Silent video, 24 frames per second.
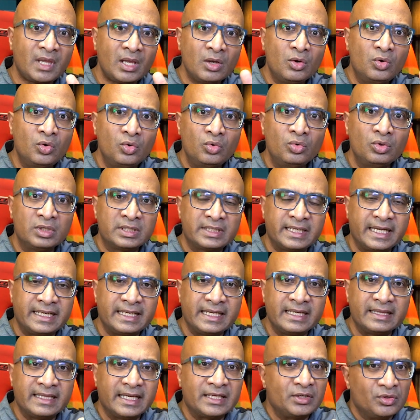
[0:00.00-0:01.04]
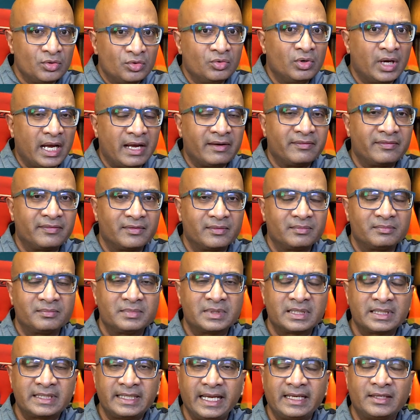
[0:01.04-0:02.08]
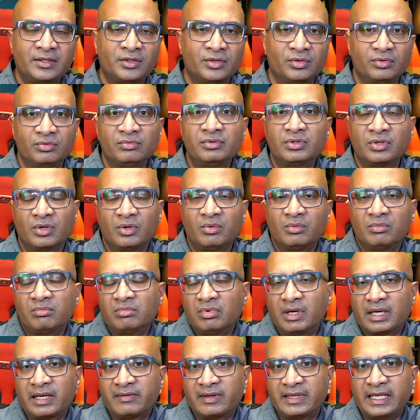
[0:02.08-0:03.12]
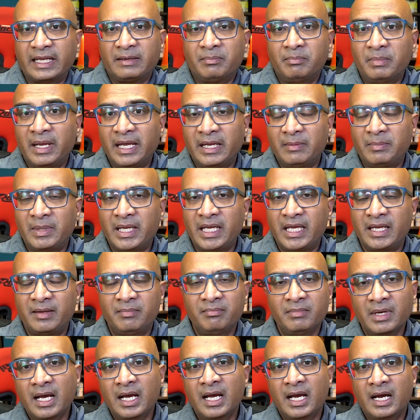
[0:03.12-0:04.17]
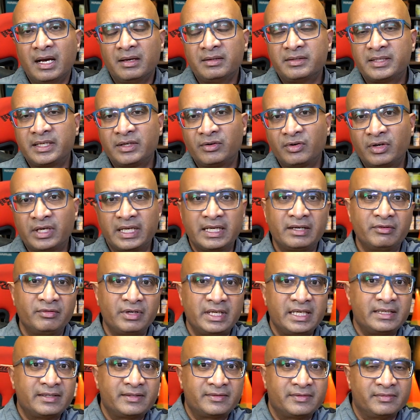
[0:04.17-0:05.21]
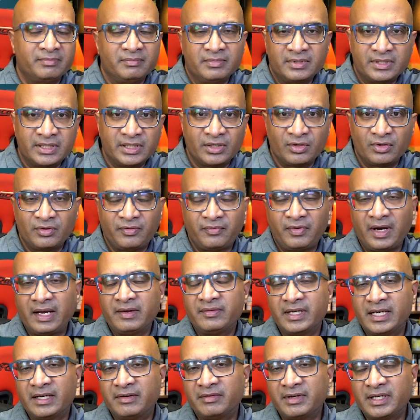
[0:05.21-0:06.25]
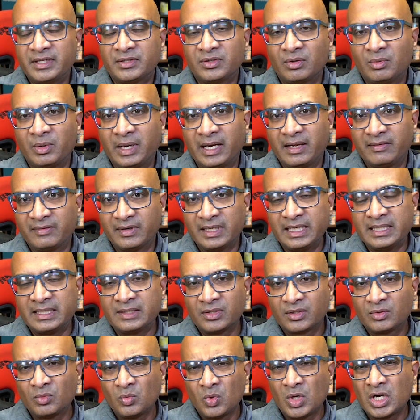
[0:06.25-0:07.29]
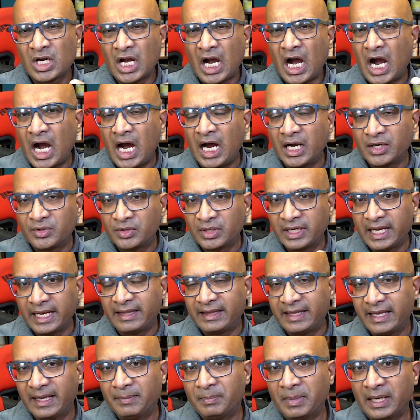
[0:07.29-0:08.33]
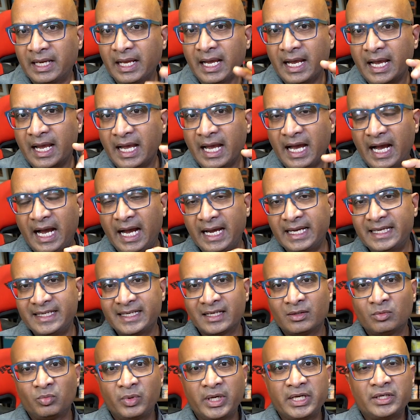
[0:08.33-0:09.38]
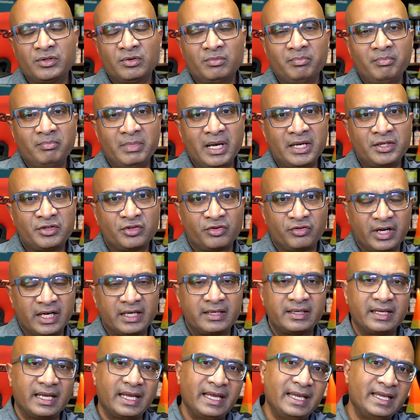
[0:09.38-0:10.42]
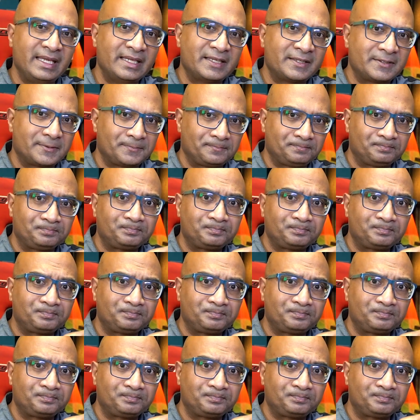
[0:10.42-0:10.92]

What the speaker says: cool setting that you have set to. So whatever that may be, 0 degrees, 5 degrees or whatever, it could work hard to get there. But ideal way to measure it is